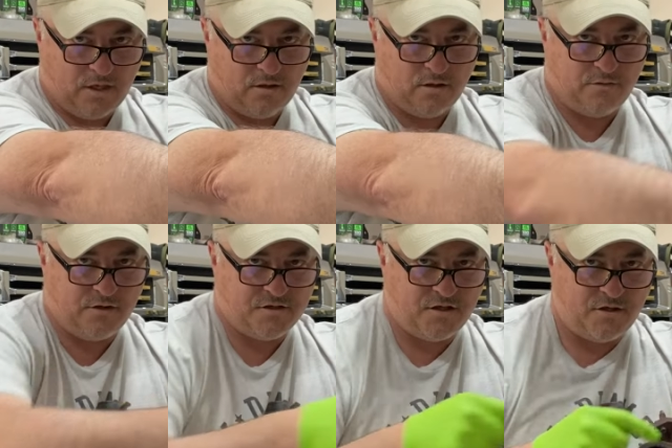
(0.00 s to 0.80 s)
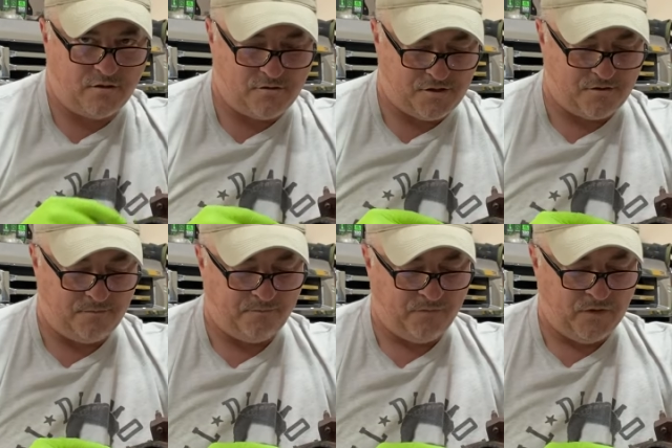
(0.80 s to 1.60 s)
on these ears.
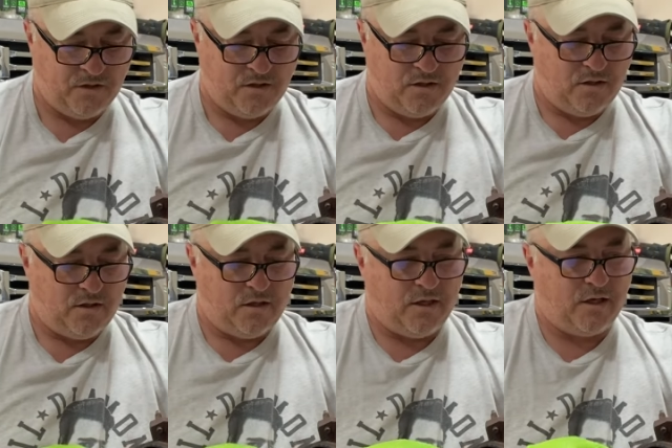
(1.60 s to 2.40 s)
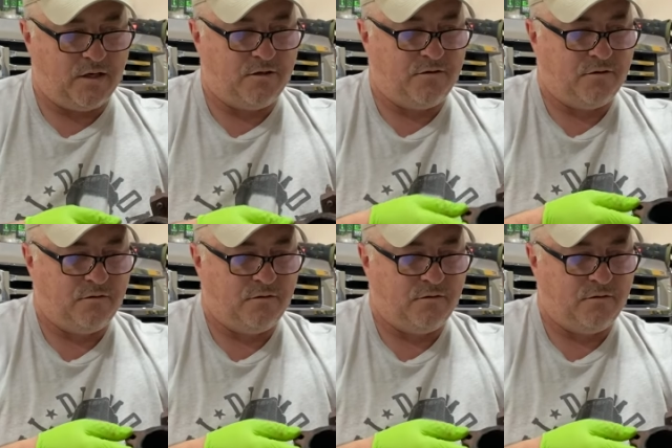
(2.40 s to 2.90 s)
And